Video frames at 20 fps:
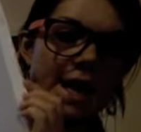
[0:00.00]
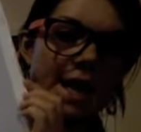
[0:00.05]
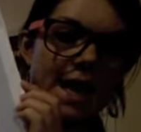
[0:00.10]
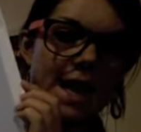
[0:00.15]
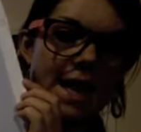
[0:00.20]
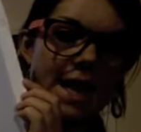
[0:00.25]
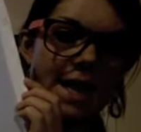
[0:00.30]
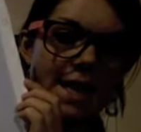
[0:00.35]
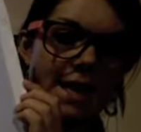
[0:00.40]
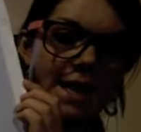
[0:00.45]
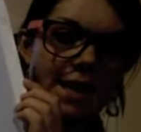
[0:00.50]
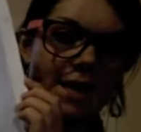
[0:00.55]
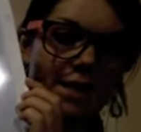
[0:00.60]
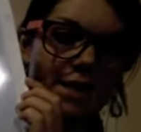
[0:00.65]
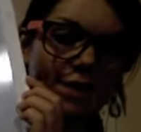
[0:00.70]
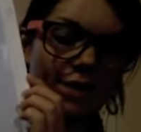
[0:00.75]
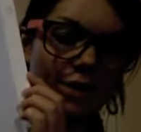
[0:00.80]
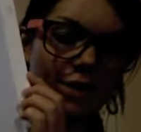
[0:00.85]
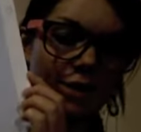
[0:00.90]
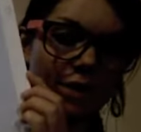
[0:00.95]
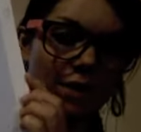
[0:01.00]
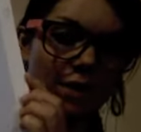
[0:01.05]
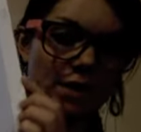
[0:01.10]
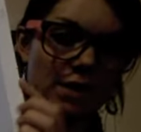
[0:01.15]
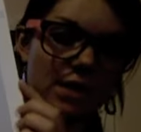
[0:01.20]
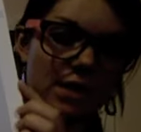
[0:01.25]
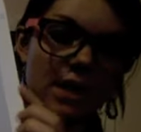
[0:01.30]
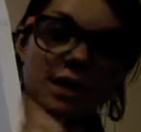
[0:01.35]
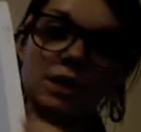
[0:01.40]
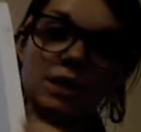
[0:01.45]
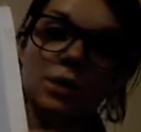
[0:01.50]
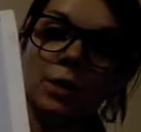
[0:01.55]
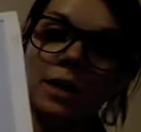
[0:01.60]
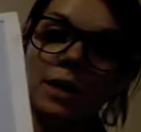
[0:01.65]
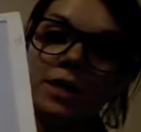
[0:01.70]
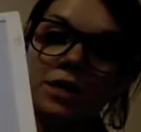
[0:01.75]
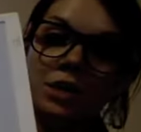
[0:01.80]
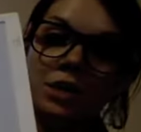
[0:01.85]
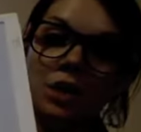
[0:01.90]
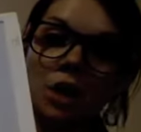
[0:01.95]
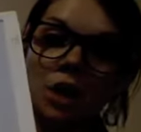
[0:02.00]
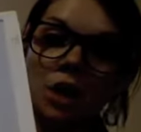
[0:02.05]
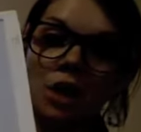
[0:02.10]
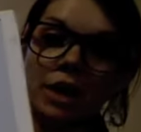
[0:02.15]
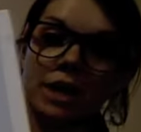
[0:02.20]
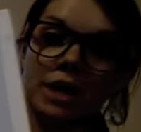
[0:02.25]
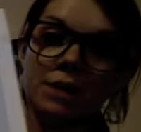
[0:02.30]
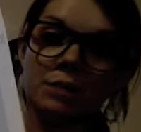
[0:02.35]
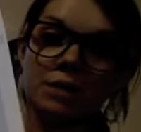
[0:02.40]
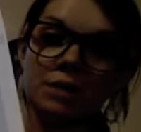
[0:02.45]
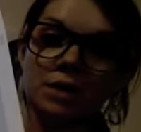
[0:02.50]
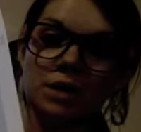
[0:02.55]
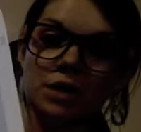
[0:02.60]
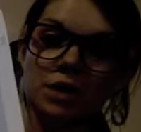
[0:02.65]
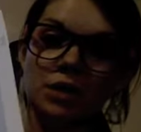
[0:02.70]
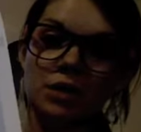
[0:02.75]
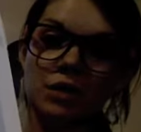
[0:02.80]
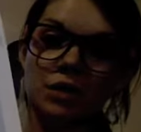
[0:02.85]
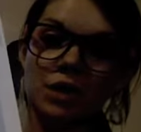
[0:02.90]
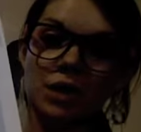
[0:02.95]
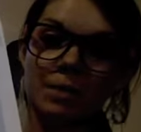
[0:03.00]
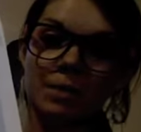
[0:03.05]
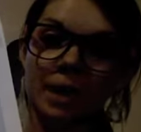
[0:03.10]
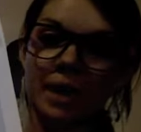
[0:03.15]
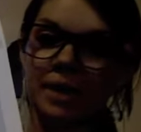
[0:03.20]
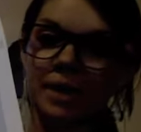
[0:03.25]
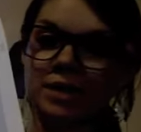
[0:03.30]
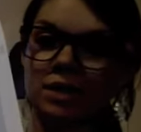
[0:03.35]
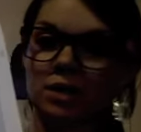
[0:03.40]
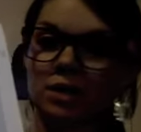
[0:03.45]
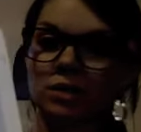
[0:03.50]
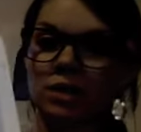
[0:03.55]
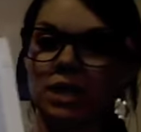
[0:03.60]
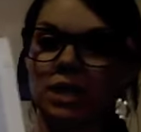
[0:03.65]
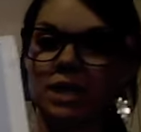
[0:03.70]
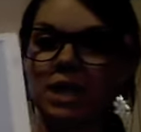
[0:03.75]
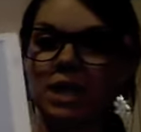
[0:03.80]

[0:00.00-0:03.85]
And so this next equation, r equals 3 minus cosine